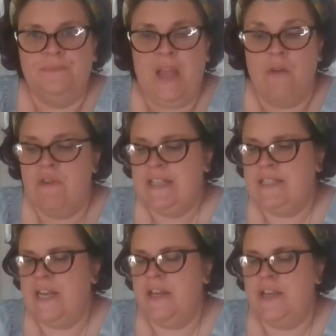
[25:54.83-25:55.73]
Now,
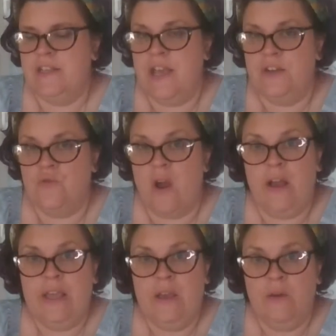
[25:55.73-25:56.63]
Retsina is a
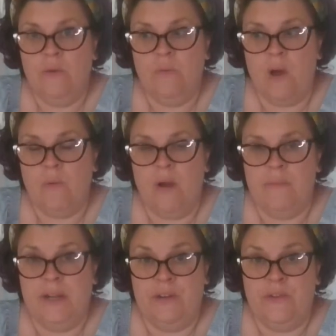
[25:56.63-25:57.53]
dry white wine
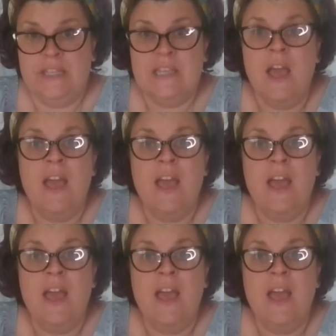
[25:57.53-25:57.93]
made in Greece.